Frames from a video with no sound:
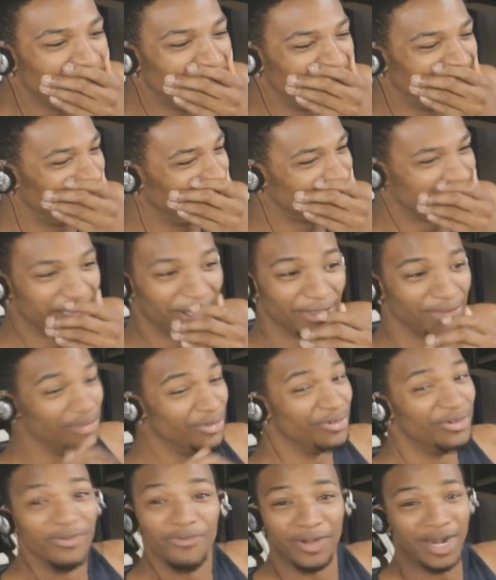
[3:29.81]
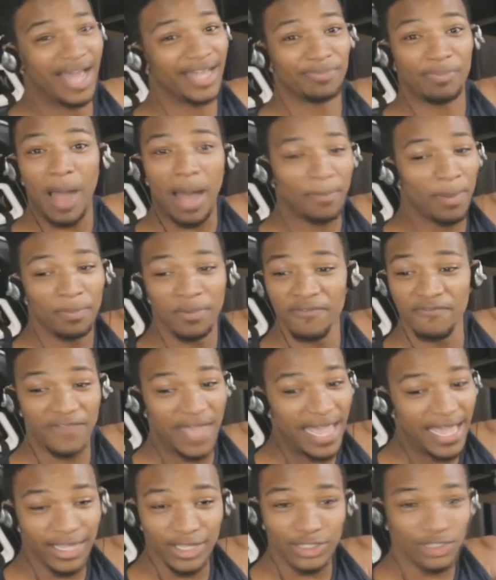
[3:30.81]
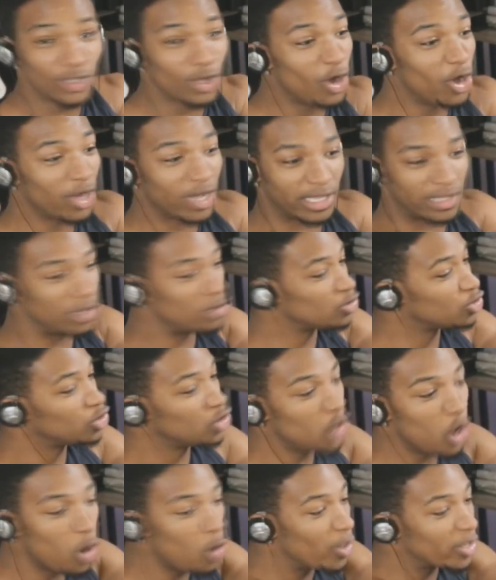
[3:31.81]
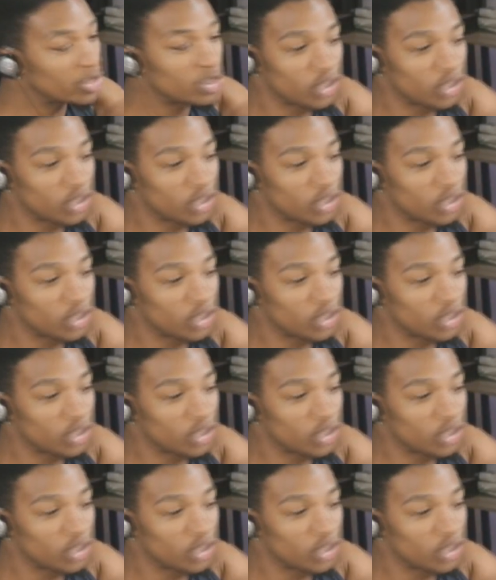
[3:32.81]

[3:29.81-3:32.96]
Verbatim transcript: Boy, I'm telling you, when I pop up in Vegas, dog, there's no